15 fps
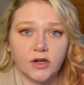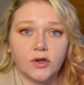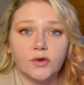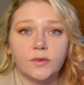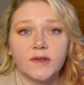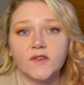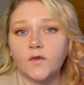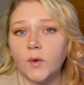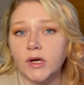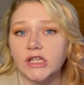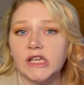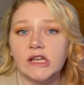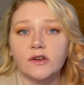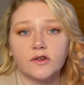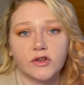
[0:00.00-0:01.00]
who was
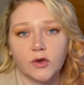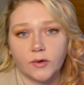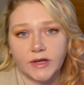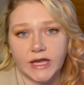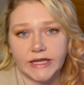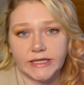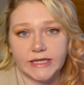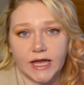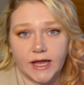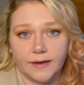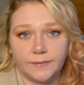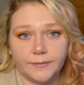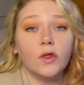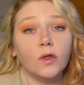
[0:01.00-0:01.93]
14 years old at the time.